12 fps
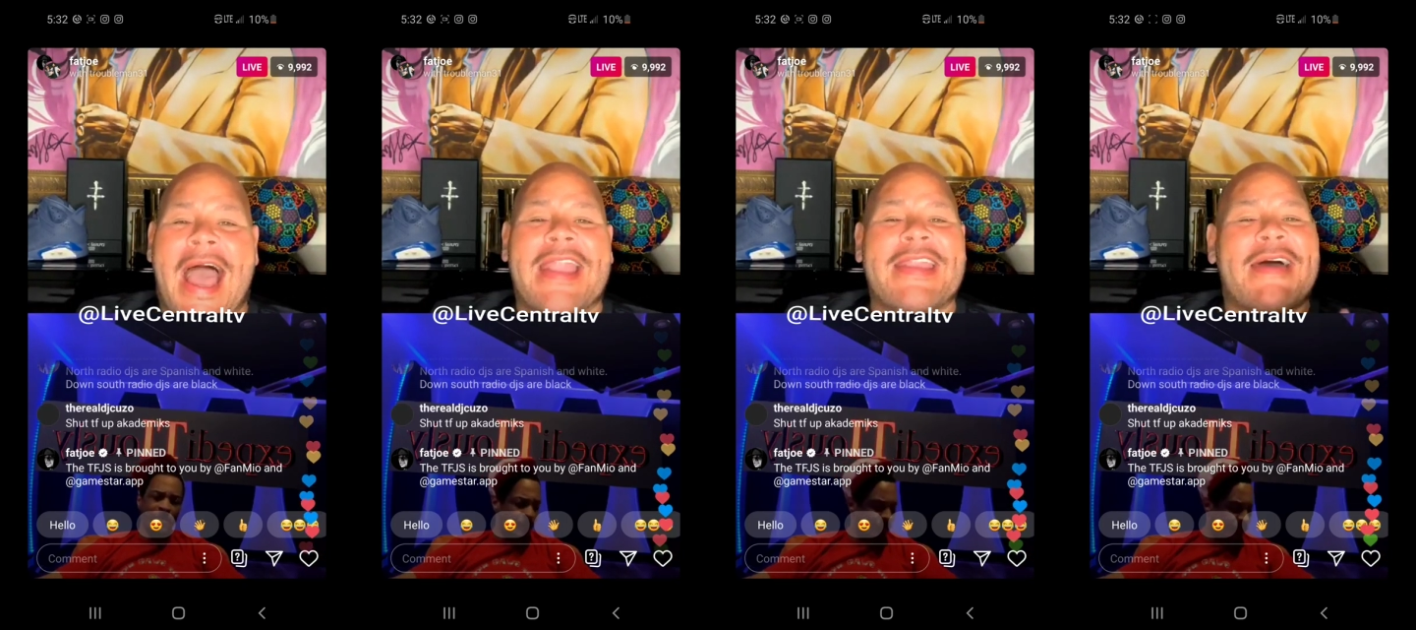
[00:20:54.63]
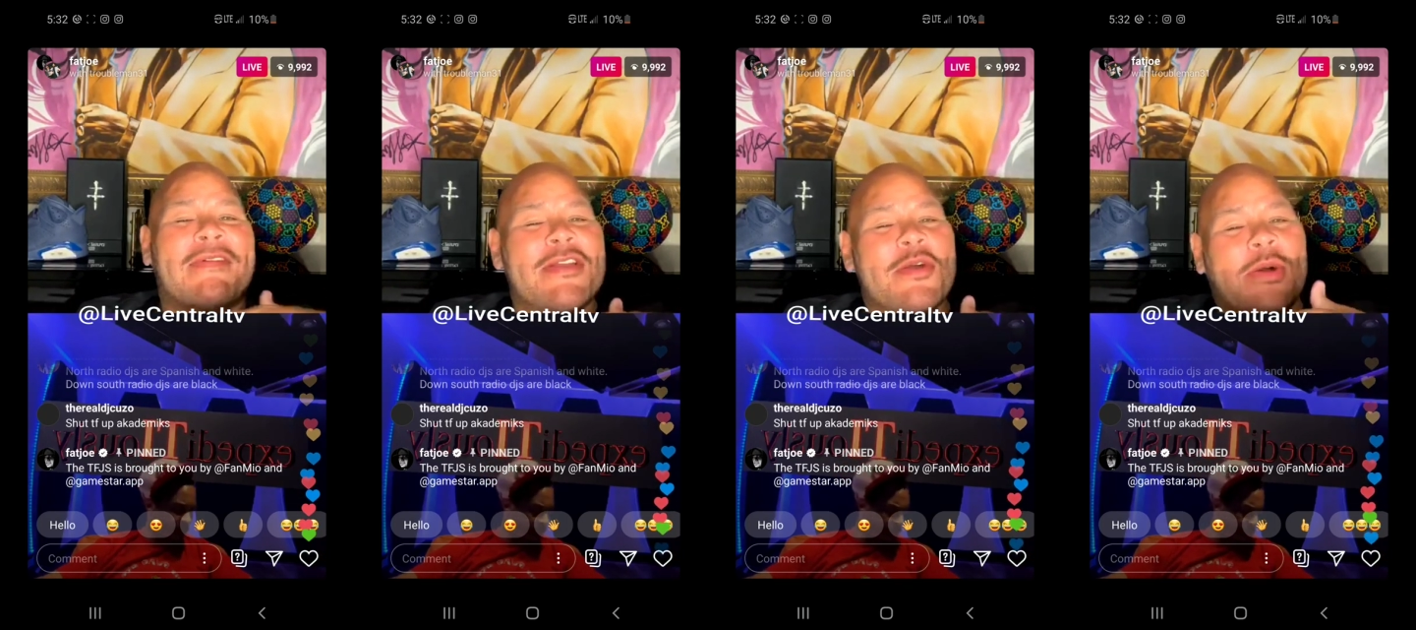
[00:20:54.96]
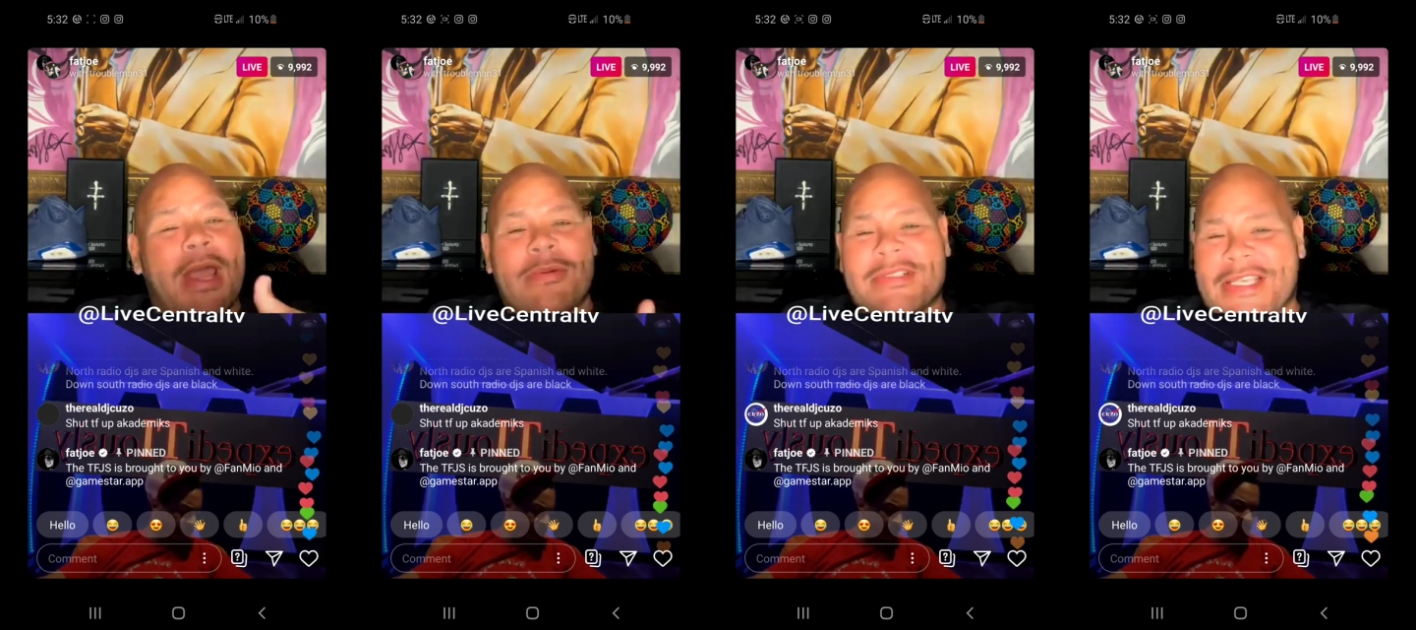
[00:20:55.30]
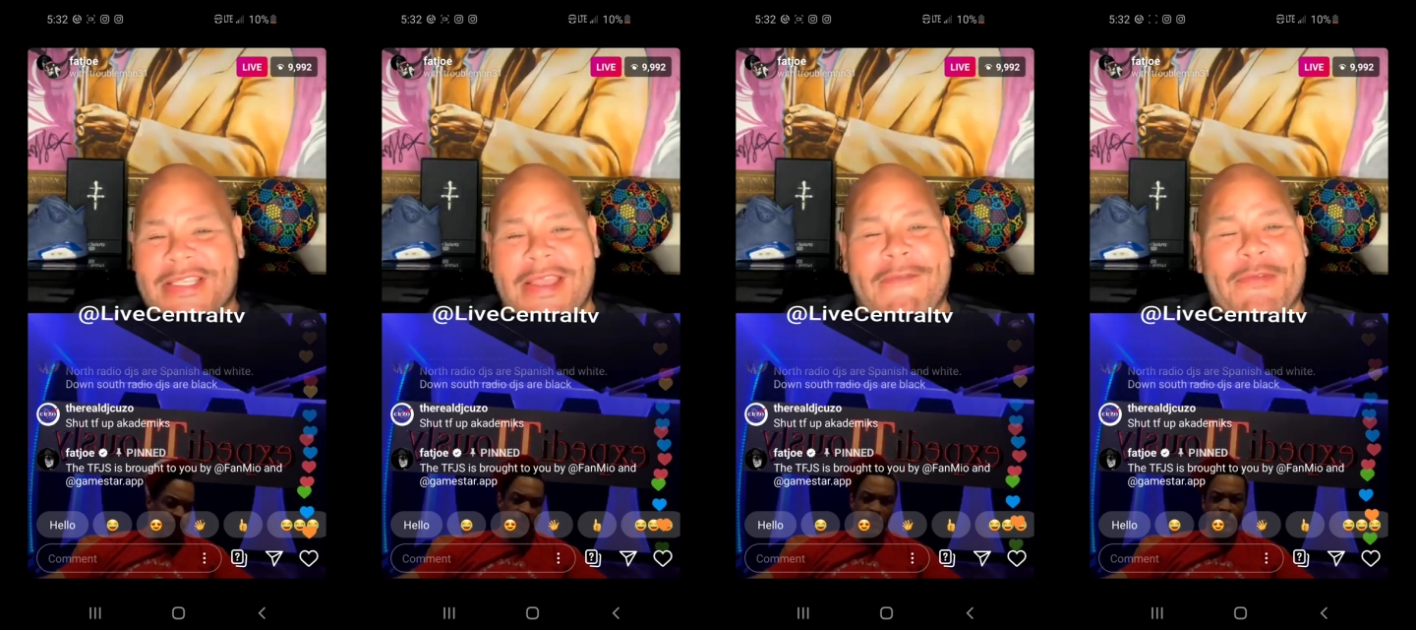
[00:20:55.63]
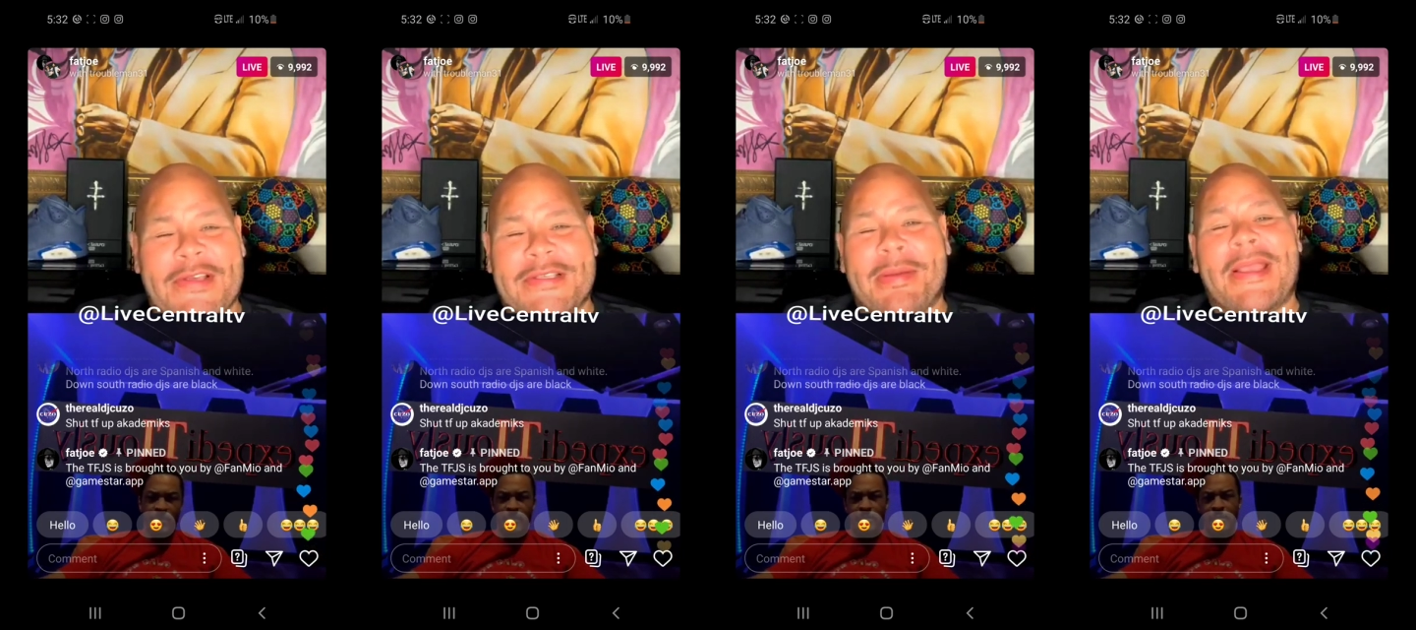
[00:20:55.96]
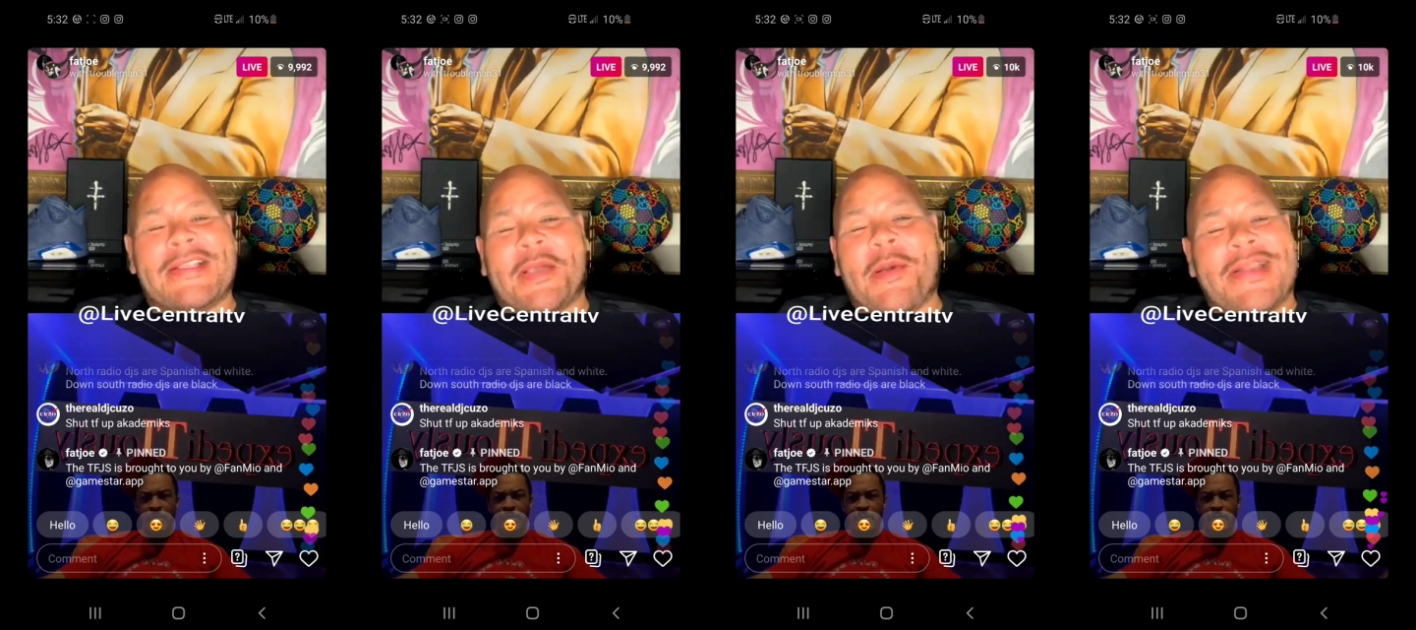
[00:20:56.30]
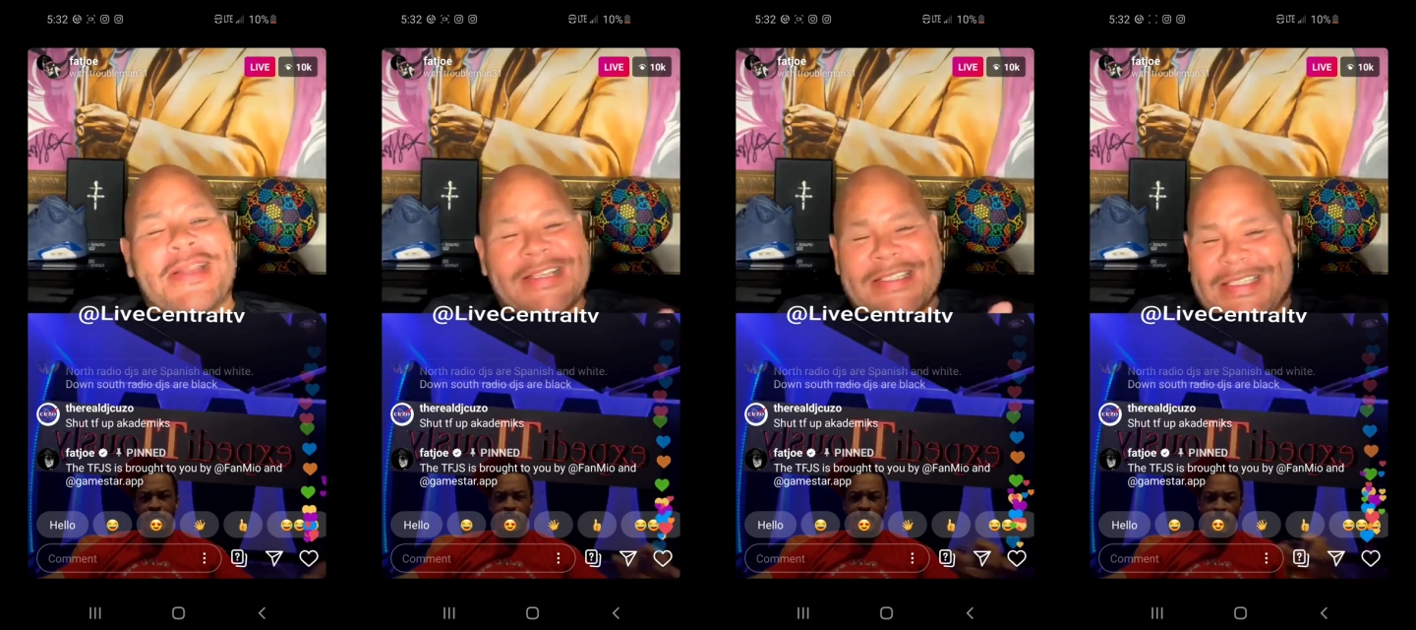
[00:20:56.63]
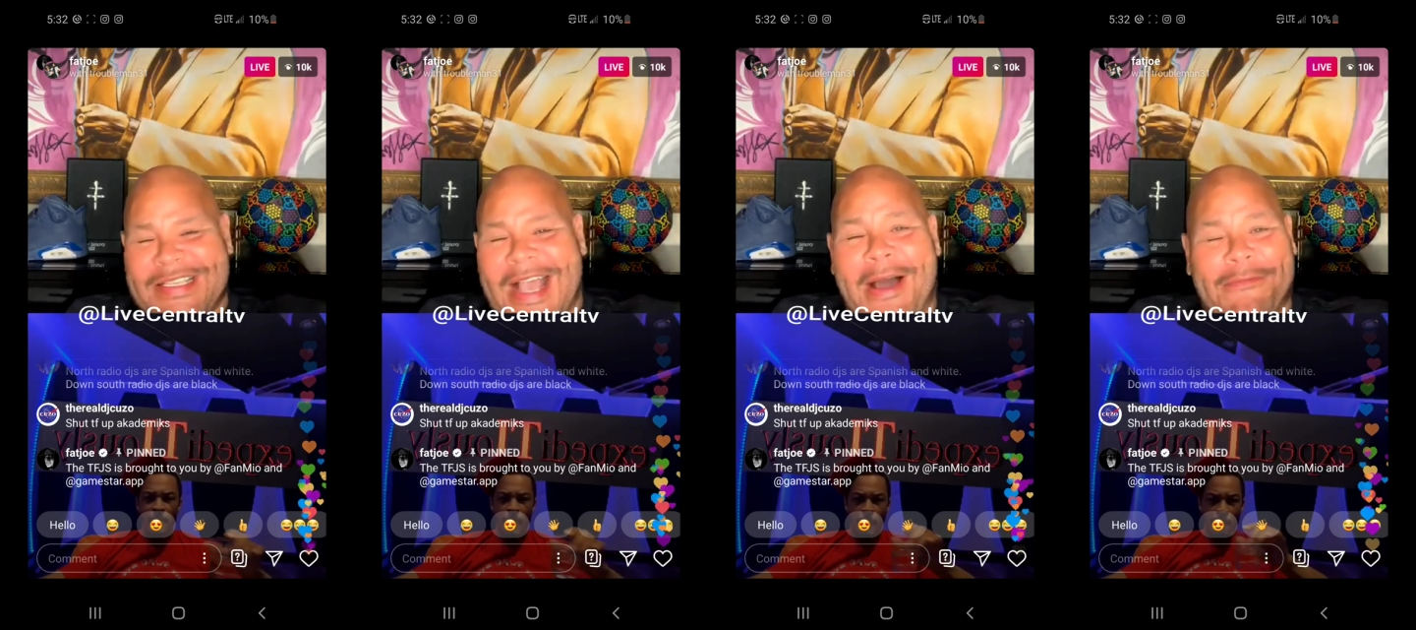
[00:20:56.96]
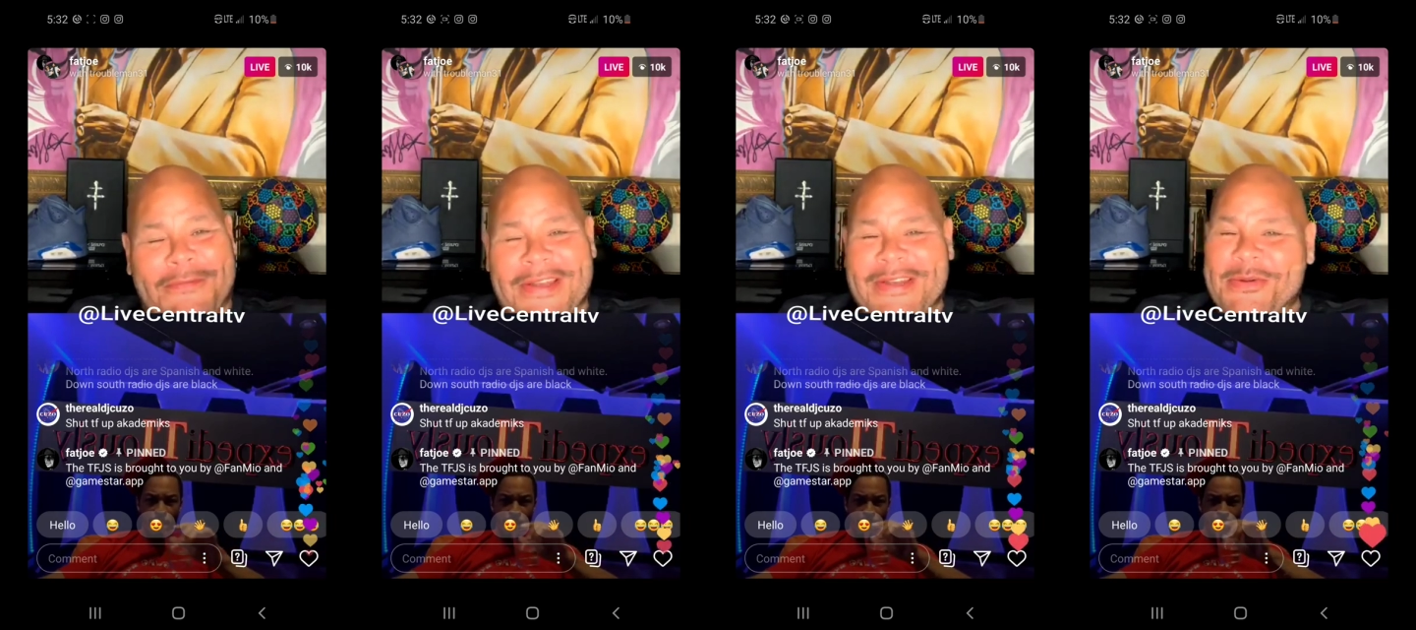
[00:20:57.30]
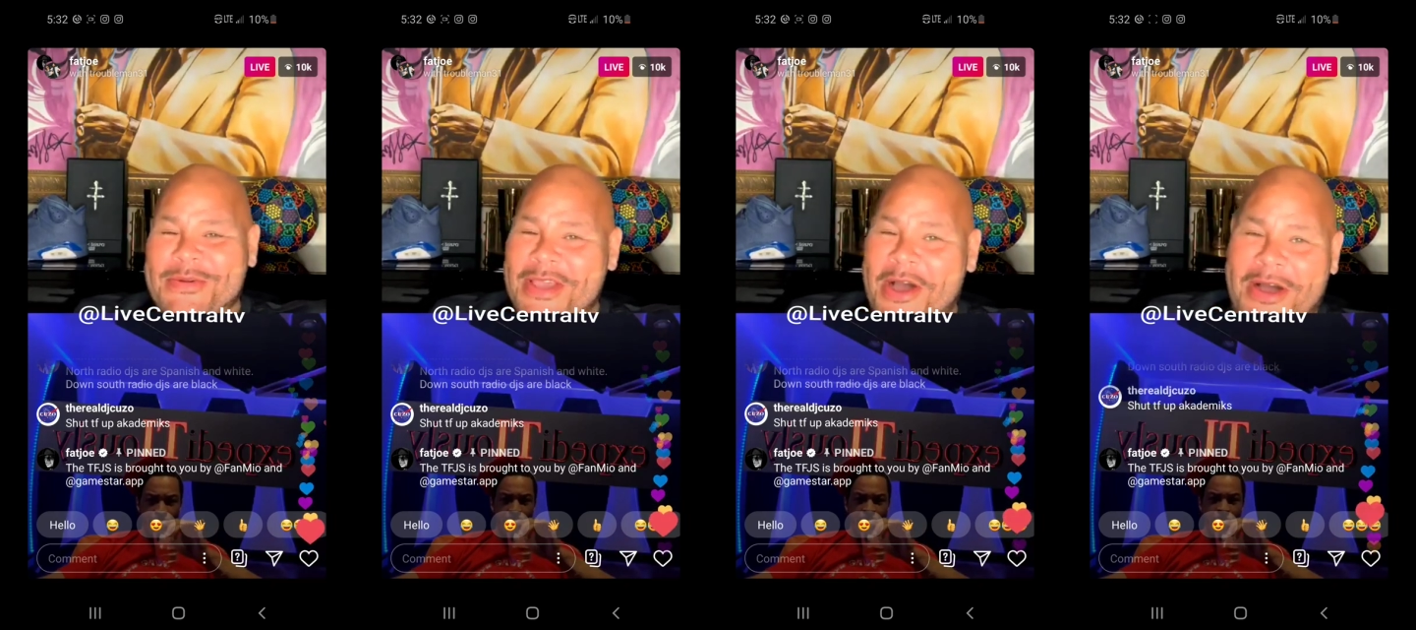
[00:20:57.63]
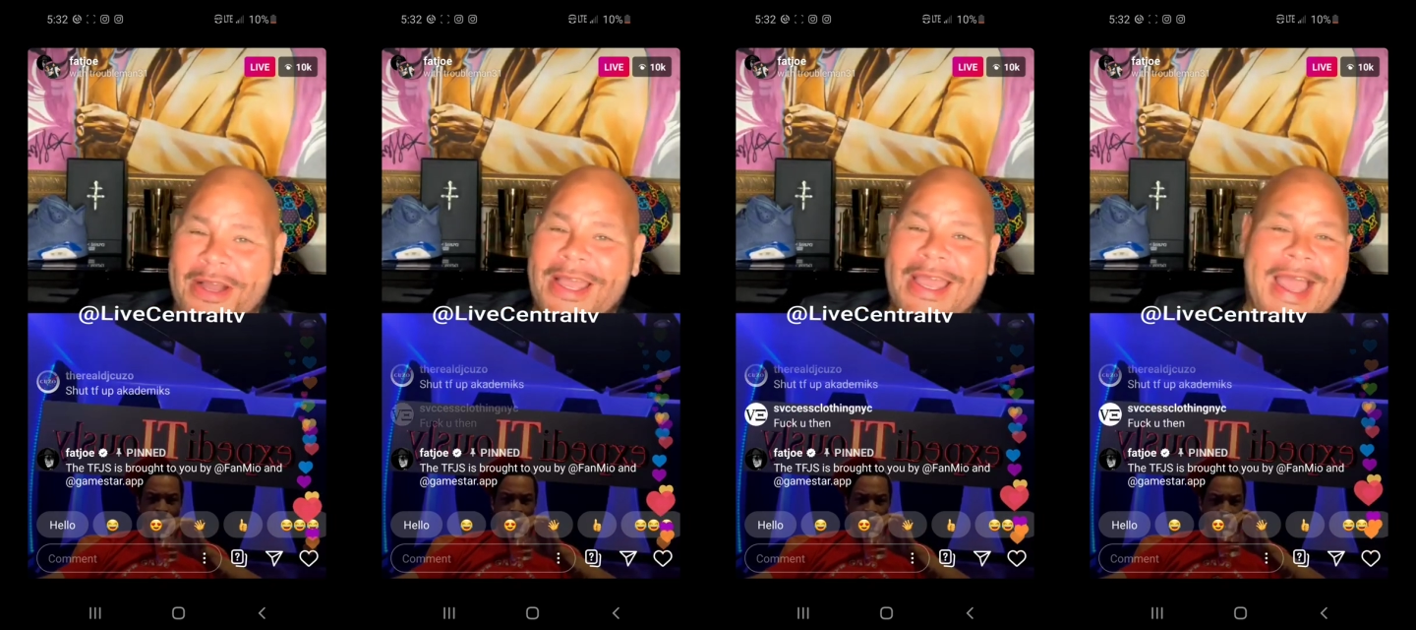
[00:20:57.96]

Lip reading: I never knew there was a difference between the South and New York.